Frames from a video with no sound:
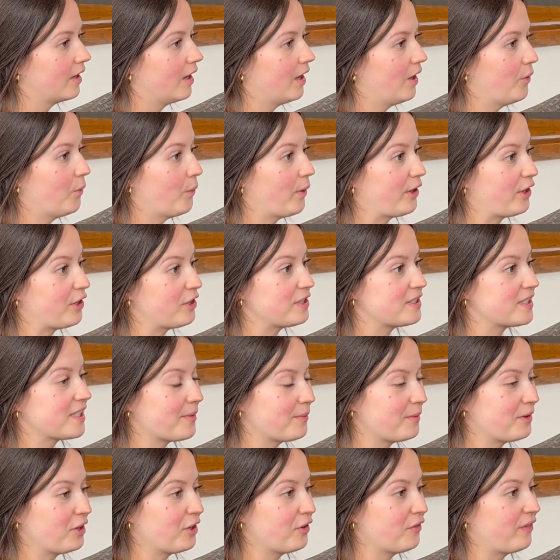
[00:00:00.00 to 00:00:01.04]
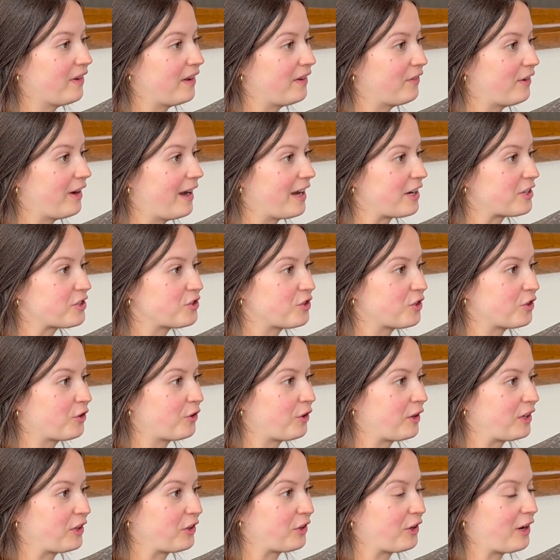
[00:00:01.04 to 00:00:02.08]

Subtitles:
What are some of your favorite extracurricular